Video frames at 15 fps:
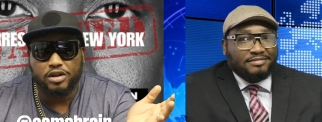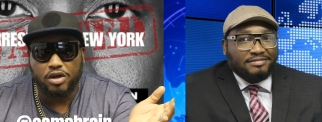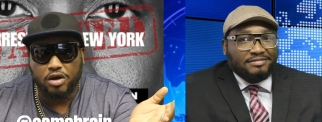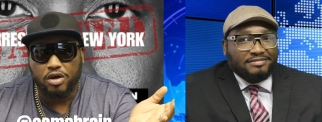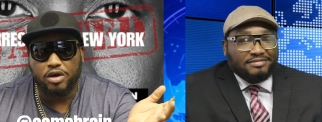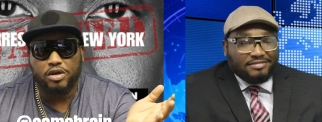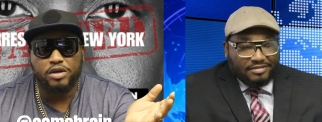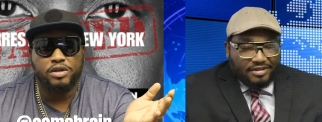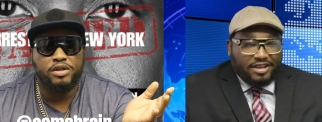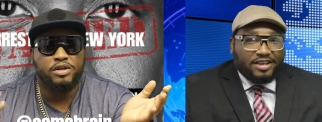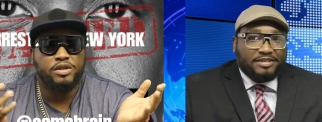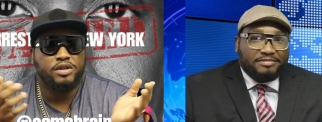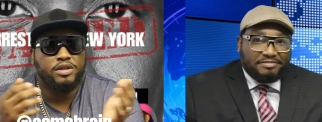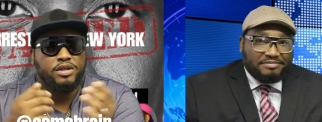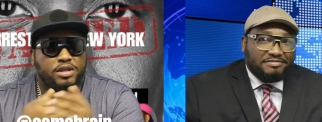Speaker 1: law?
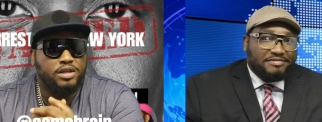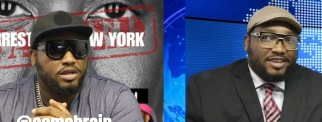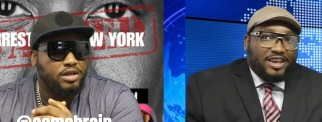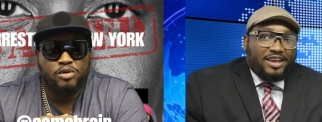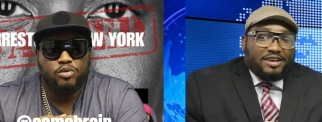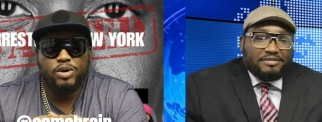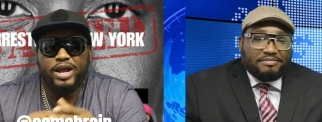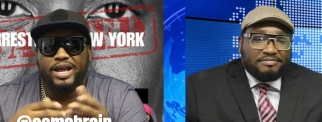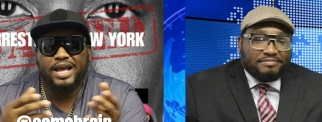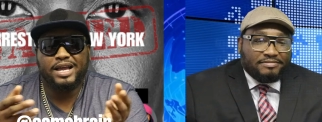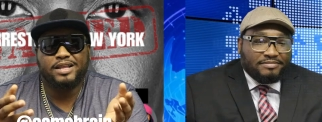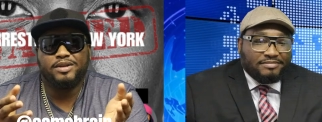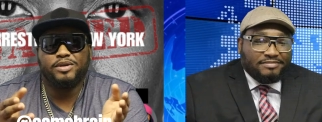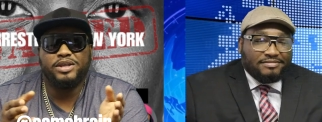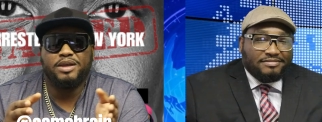Right. I
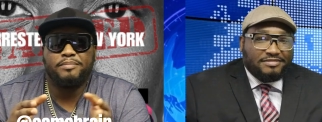can only